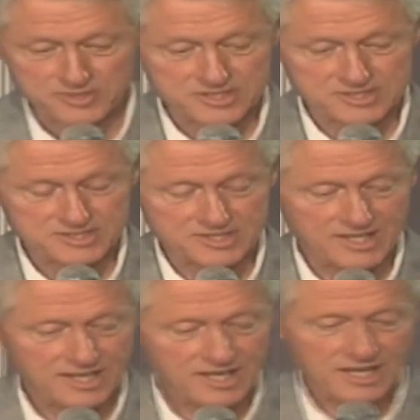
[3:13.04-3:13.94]
which is that
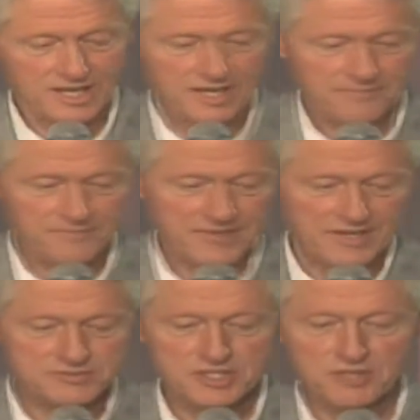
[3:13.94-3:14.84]

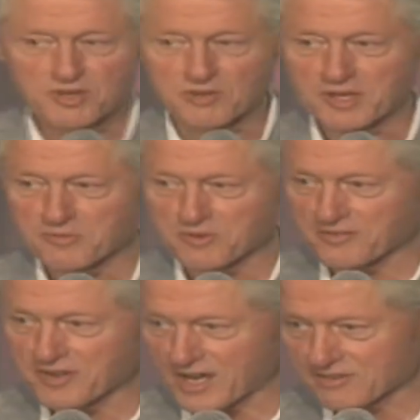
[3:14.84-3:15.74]
if she were a member
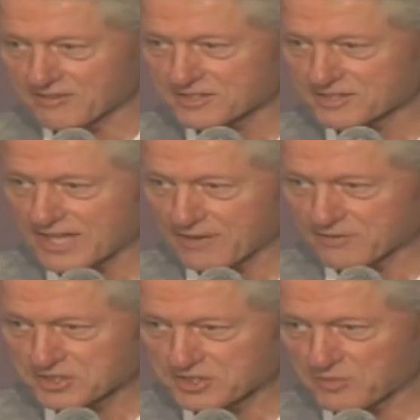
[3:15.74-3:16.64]
of Congress and I
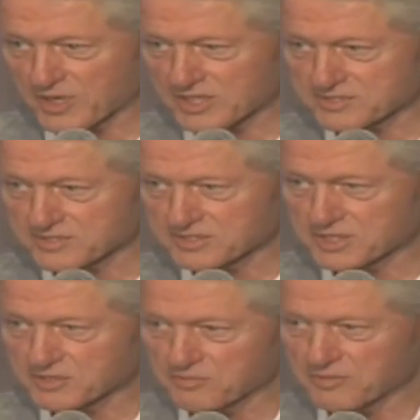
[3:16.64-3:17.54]
were still president,
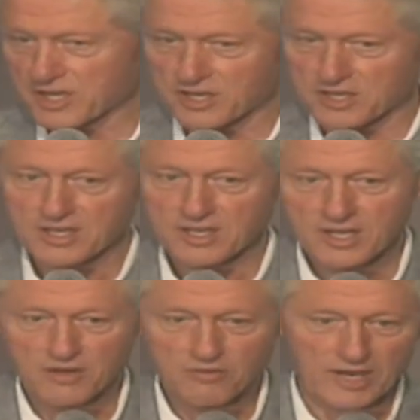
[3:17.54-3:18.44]
she would be on
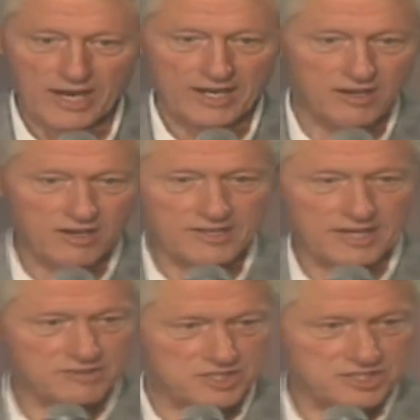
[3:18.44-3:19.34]
what I called
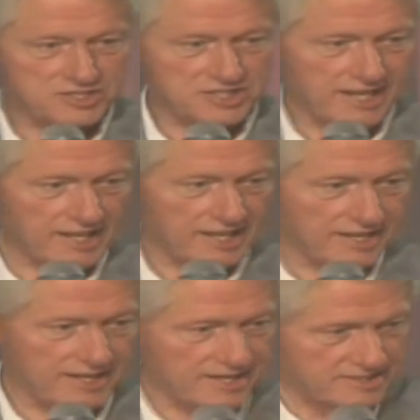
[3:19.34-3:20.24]
our just say
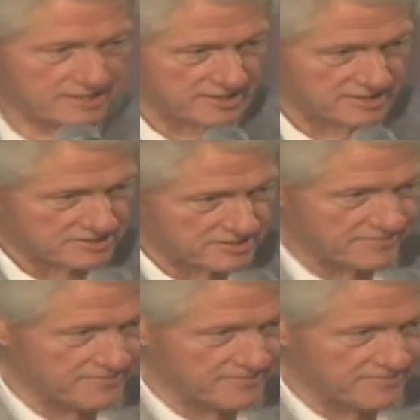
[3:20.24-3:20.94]
yes list.